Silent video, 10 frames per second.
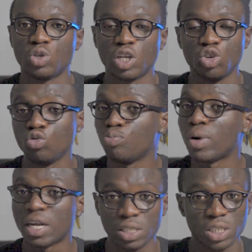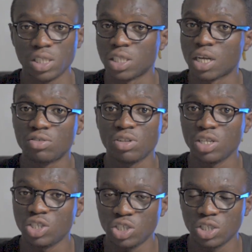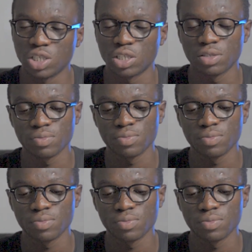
no party is actually cheated.